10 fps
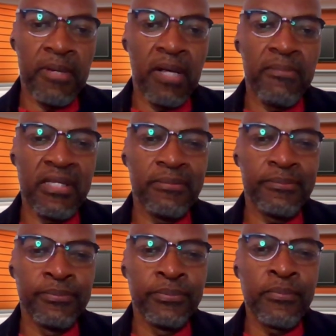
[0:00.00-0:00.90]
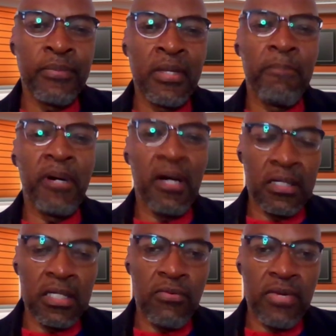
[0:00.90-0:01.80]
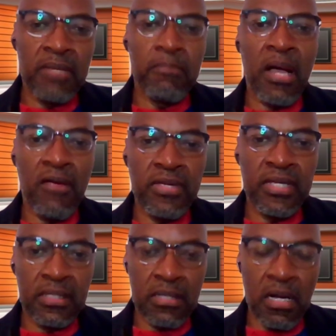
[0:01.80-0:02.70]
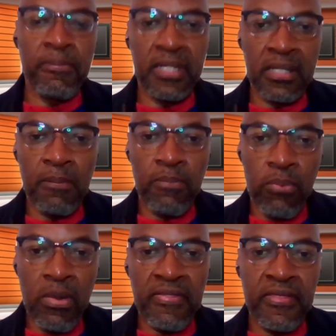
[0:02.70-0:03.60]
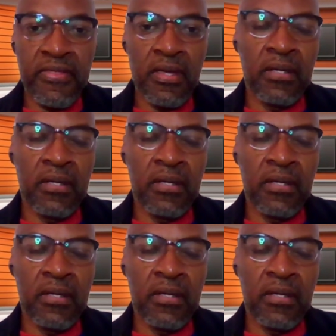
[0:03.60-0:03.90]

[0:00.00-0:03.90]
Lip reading: But I mean, partnering, marrying, coupling up with,